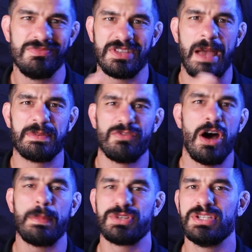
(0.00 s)
types of
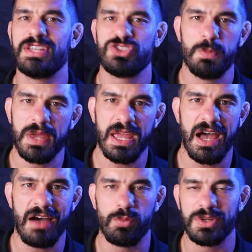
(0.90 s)
options that you may
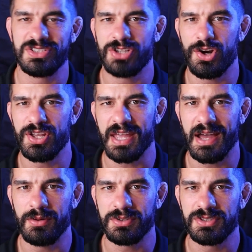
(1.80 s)
have when starting
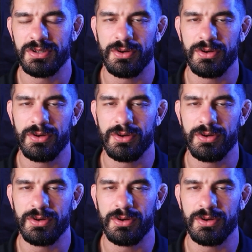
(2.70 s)
out.